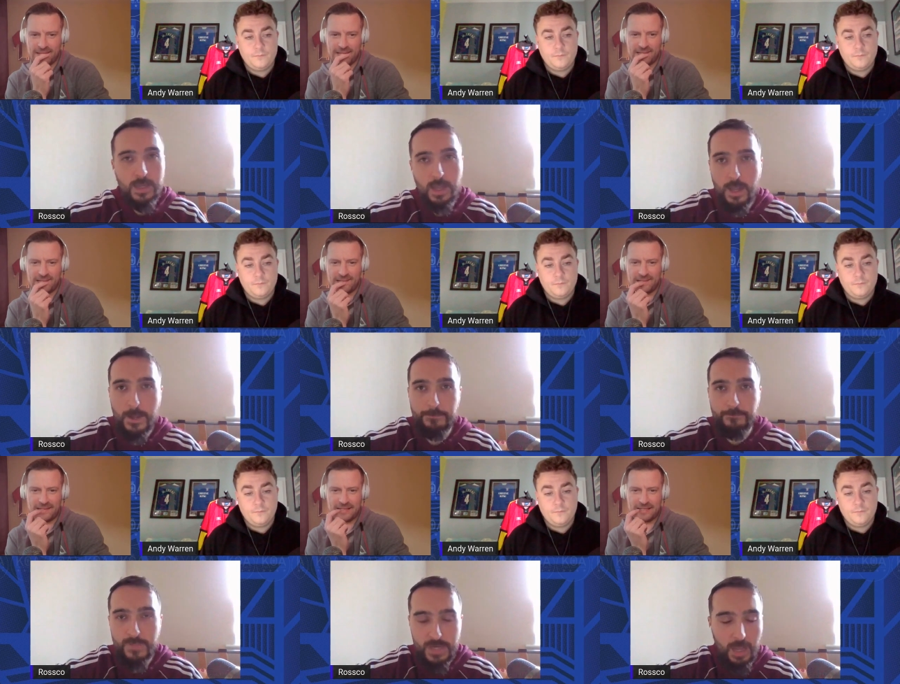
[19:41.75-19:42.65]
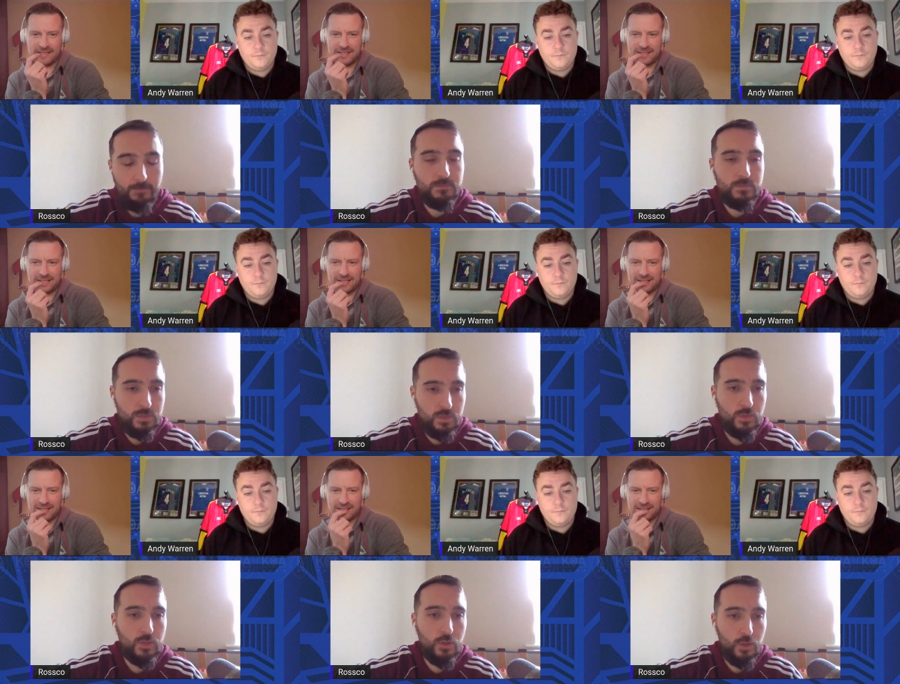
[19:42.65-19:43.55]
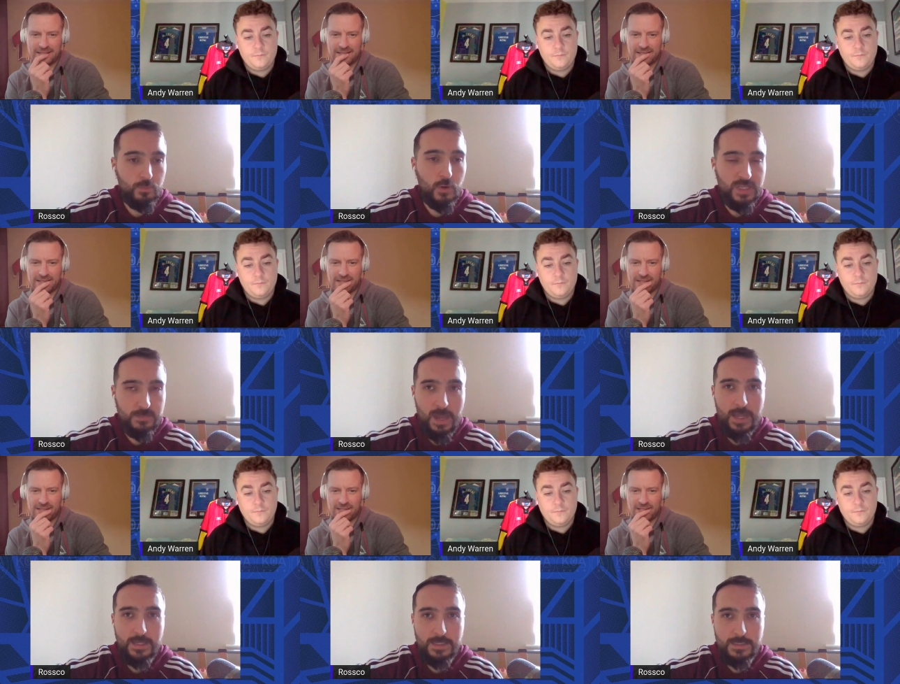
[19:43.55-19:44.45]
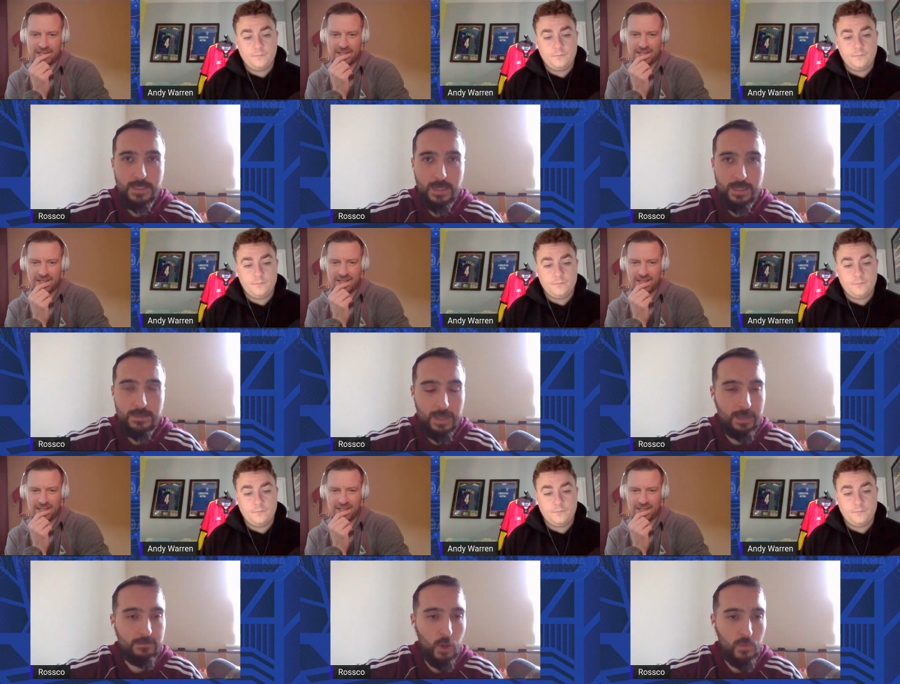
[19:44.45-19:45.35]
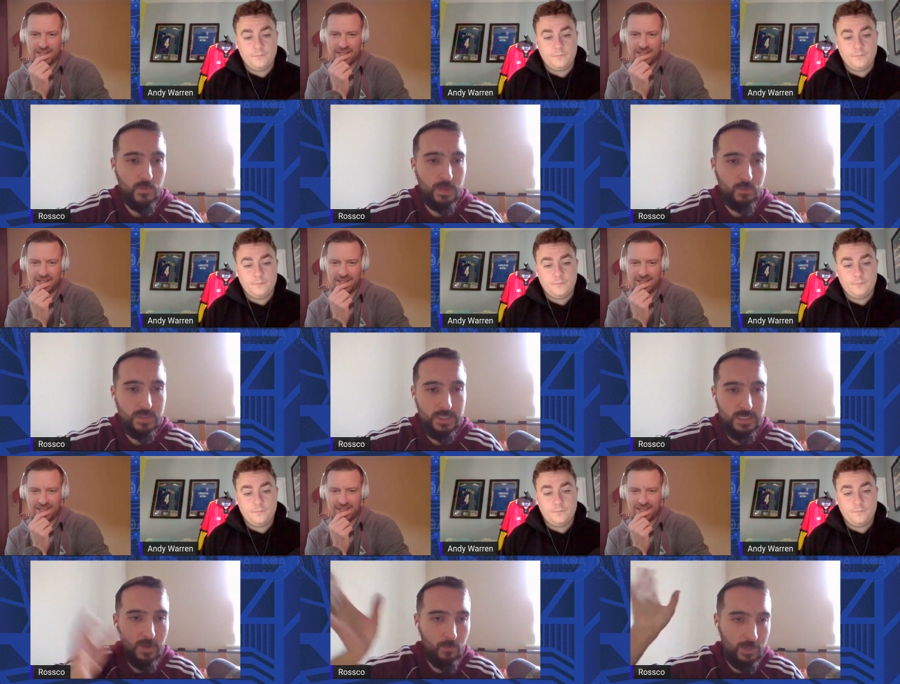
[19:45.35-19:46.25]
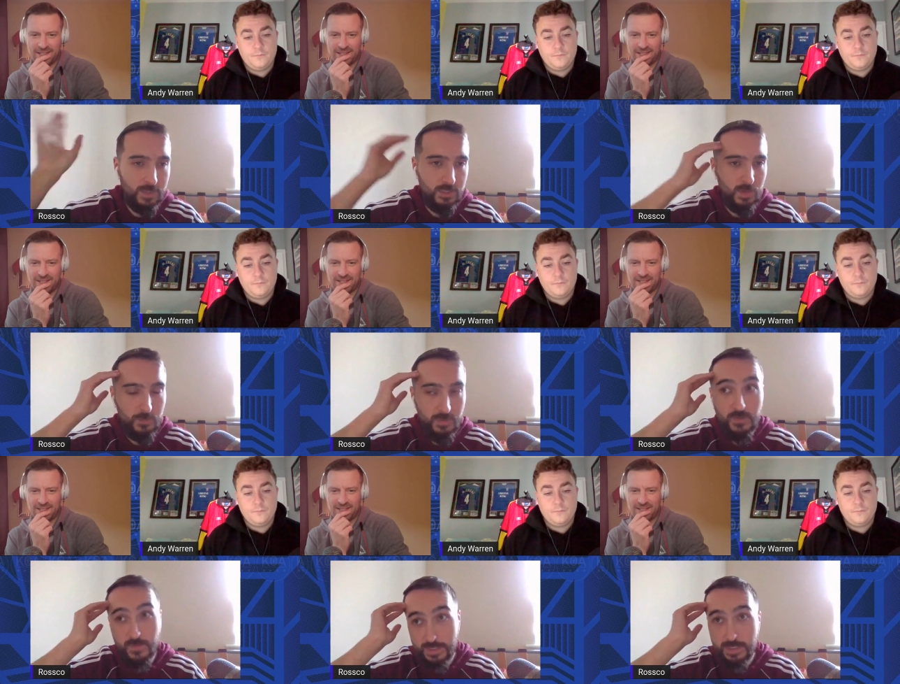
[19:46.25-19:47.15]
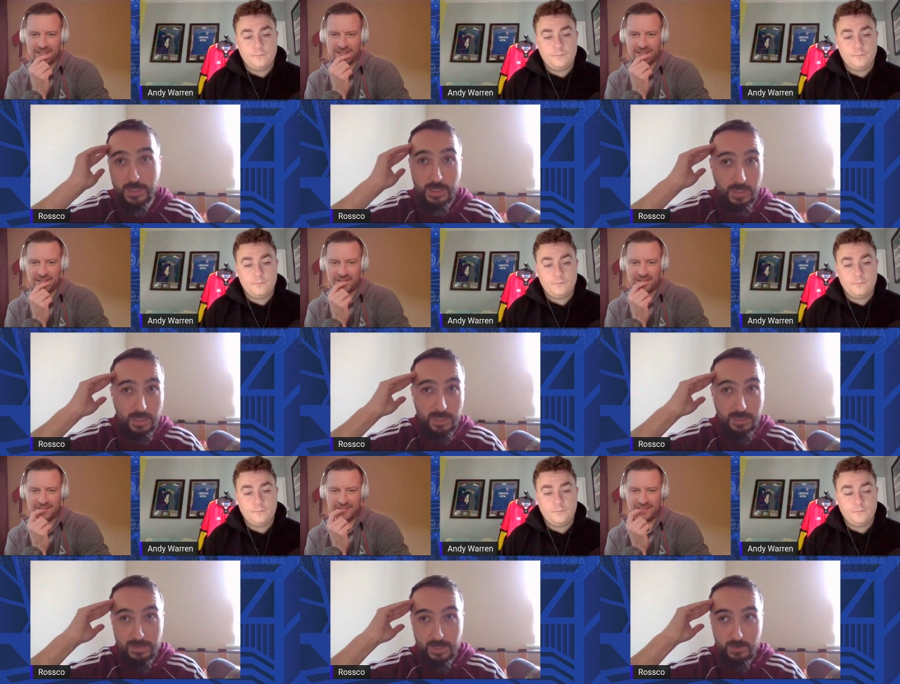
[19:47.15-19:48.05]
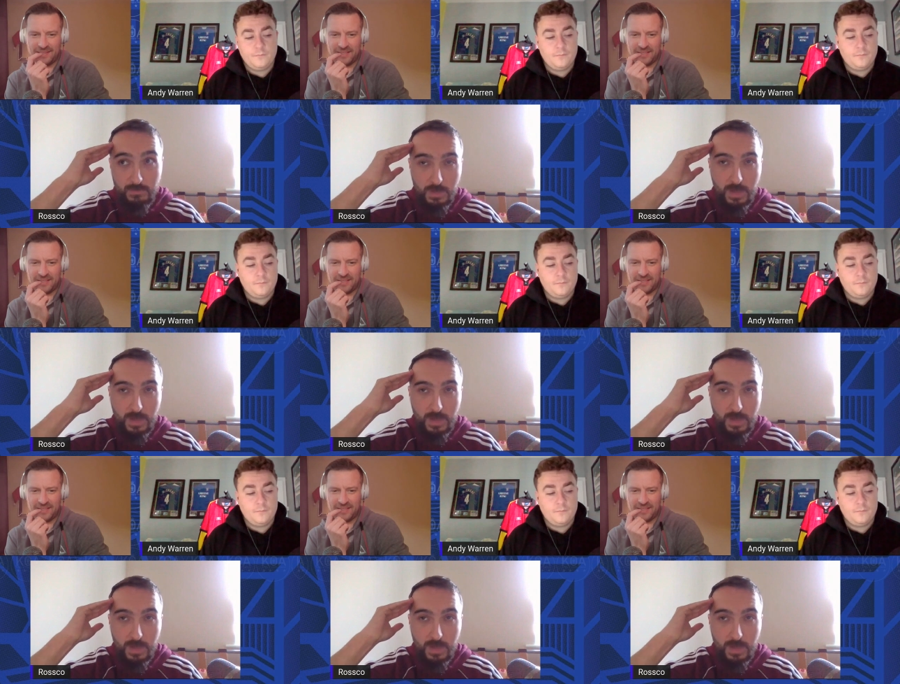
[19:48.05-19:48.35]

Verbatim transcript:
Speaker 1: But no, two good bodies back, and yeah, hopefully we'll see some other ones as well. But hopefully, you know,